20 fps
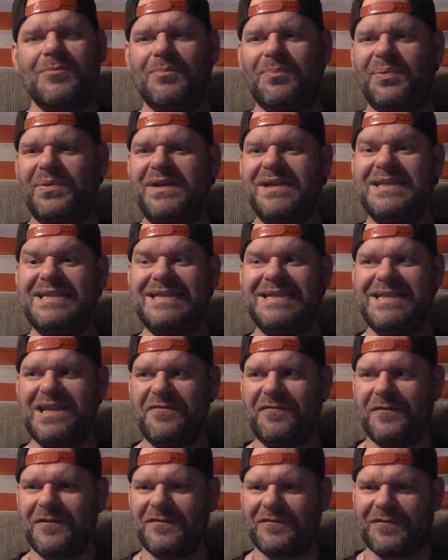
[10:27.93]
but it's
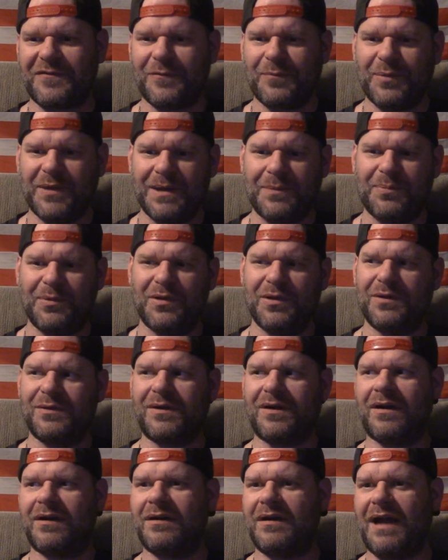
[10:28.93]
different for people who
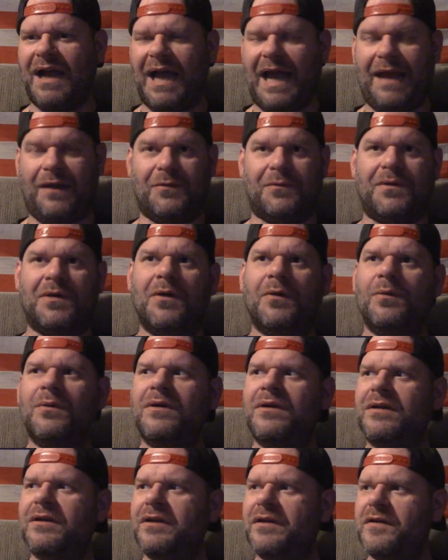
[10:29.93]
are, I don't know,
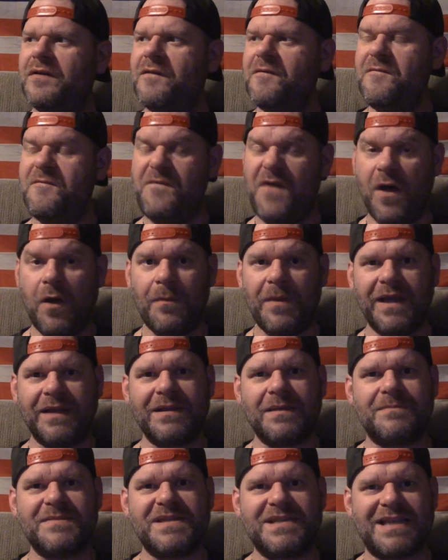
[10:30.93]
filming
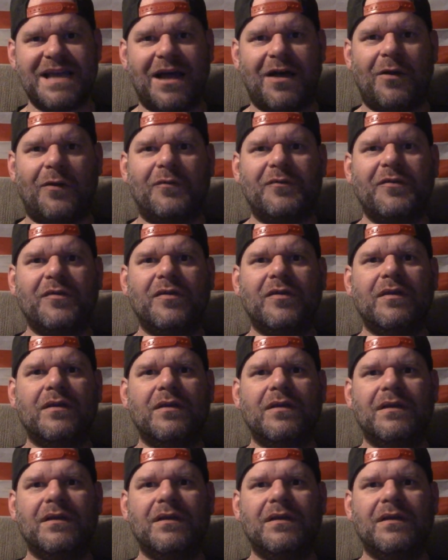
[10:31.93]
themselves.